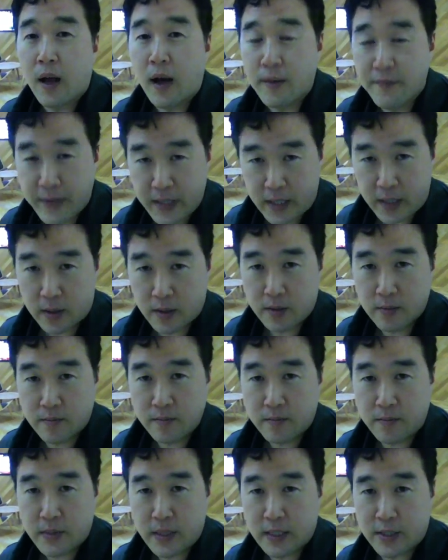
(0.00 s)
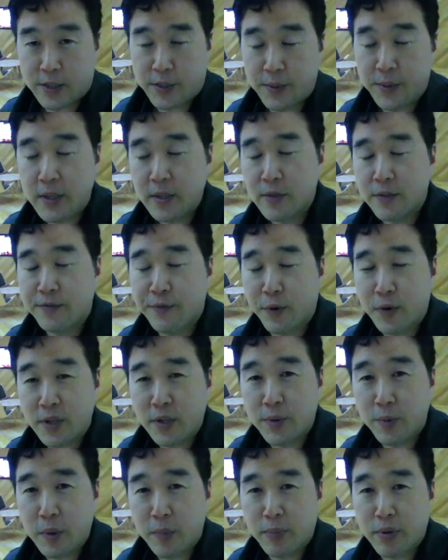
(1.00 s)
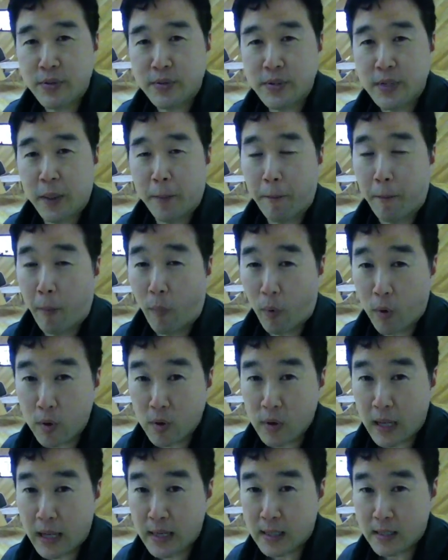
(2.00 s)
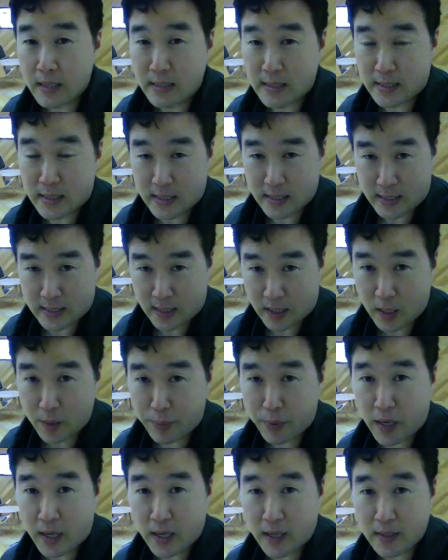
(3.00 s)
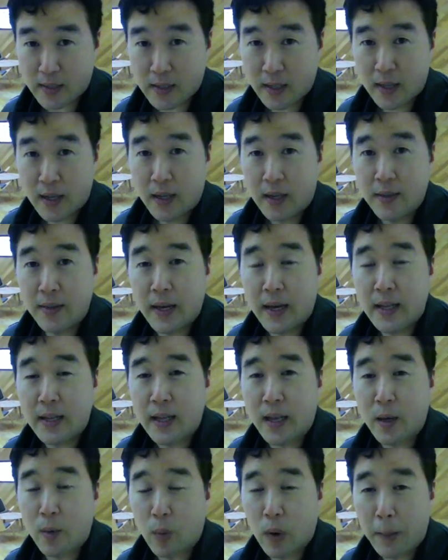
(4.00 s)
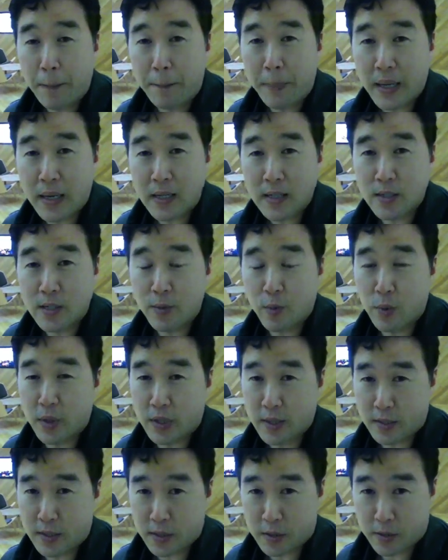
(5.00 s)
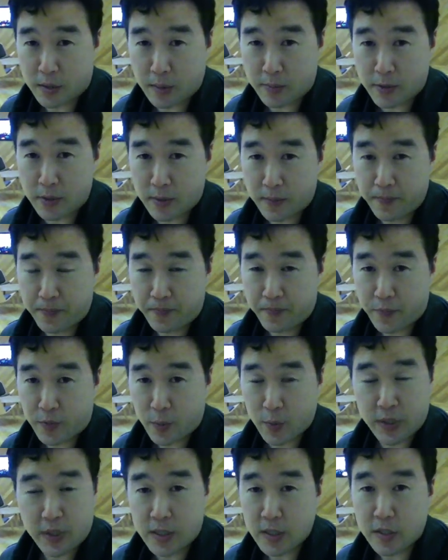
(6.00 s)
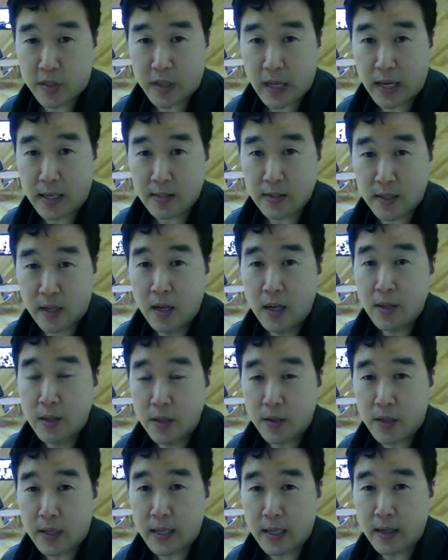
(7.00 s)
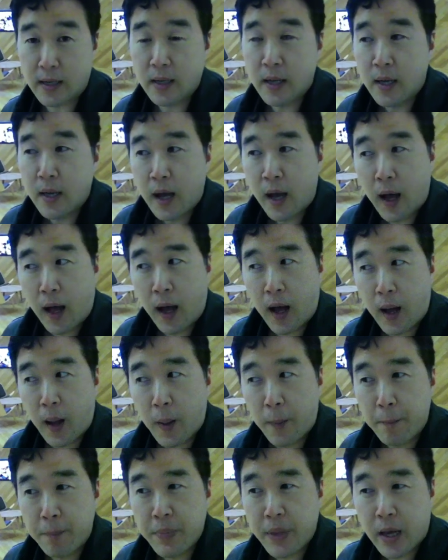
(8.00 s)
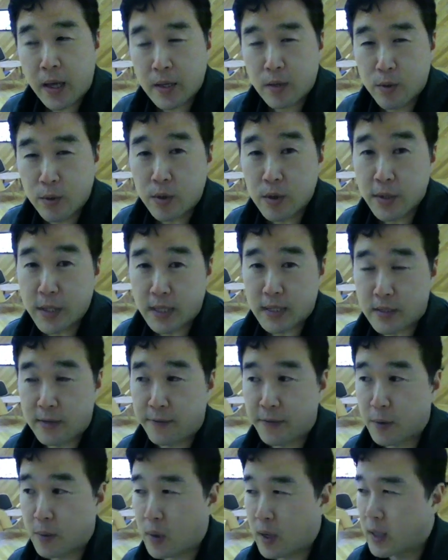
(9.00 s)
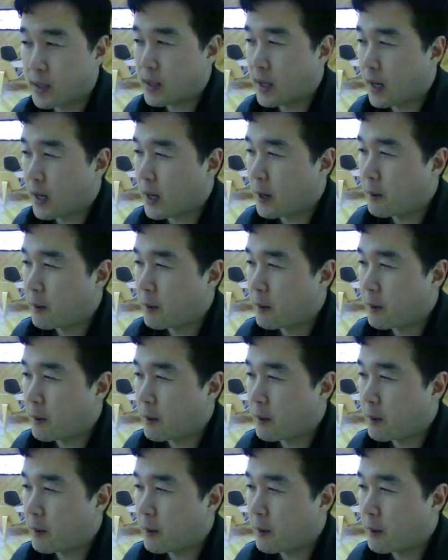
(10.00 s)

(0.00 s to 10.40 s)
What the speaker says: A video is 343% more likely to sell a product than a web page with a description, with just text. No kidding. Google this if you want.